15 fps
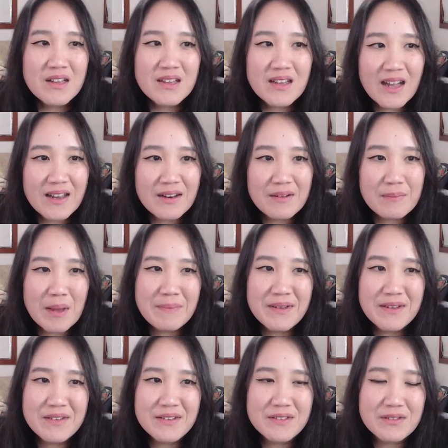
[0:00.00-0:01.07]
I know, maybe
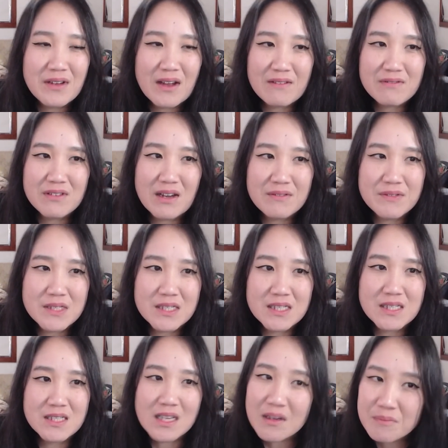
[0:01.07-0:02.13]
you do have to have
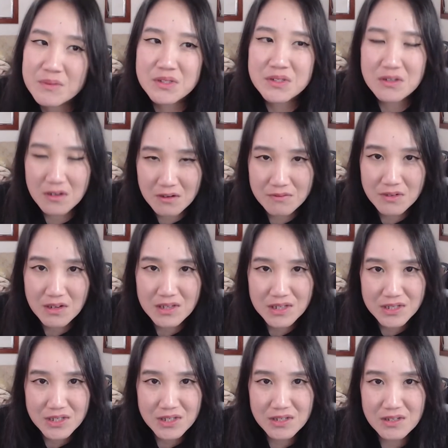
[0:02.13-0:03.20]
some sort of
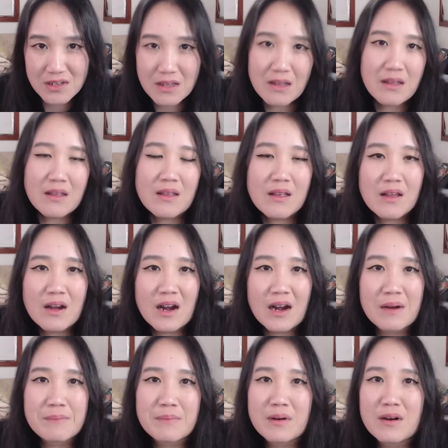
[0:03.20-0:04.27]
knowledge
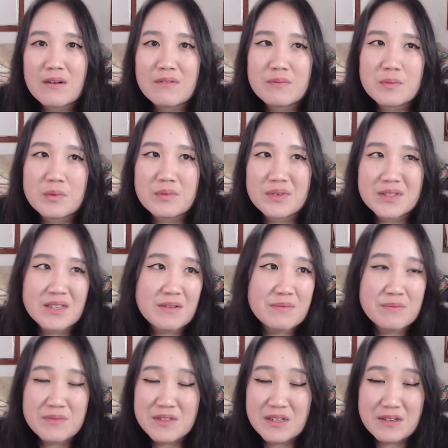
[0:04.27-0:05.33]
of movies
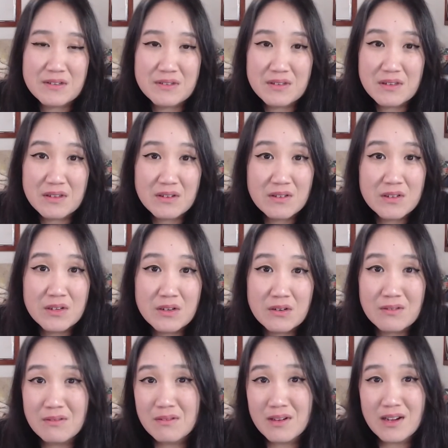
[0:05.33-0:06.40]
and seen, you
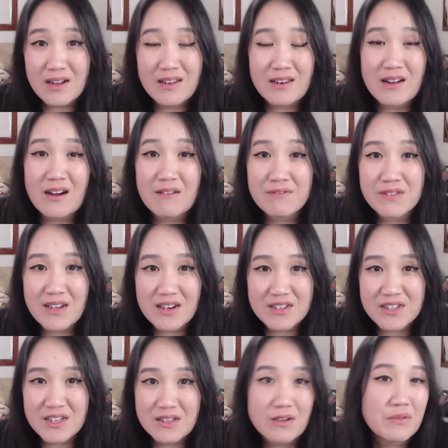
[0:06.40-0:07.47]
know, enough to
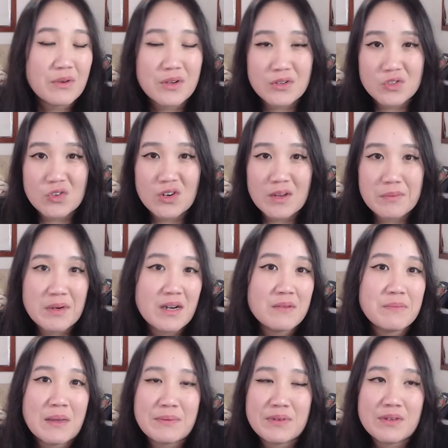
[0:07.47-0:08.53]
actually know what you're talking about.
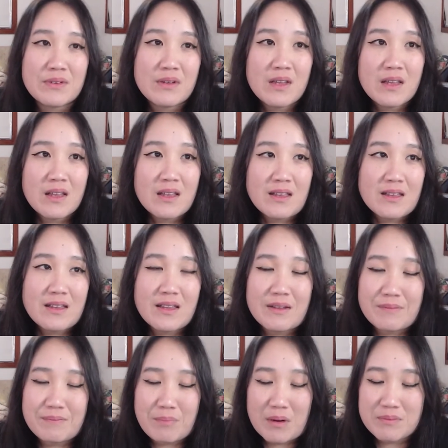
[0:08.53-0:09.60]
Maybe
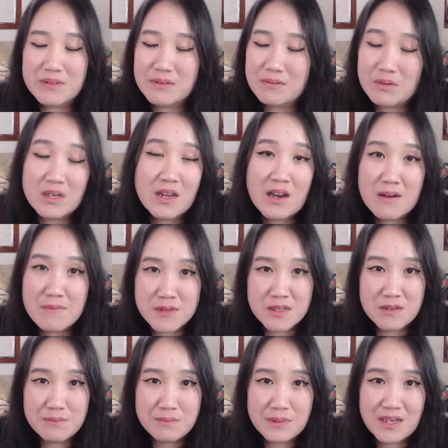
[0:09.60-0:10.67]
it probably would help
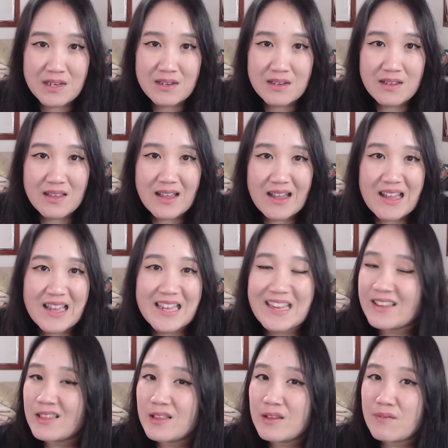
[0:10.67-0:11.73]
to be
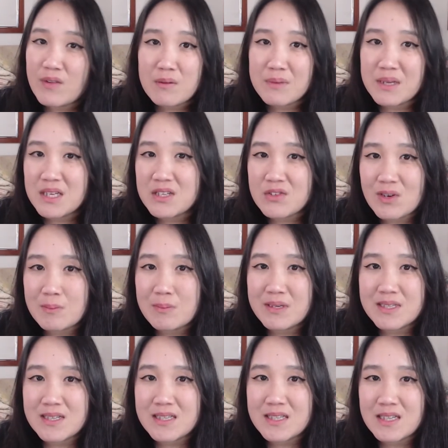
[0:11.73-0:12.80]
in the film industry
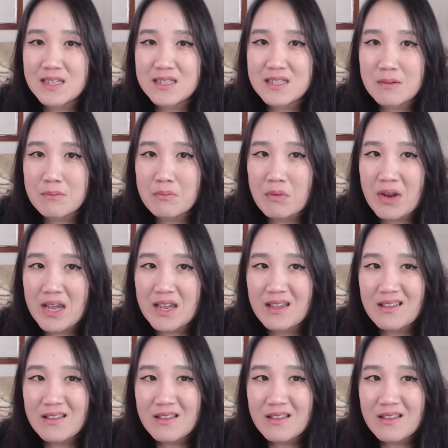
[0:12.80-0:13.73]
business in some way.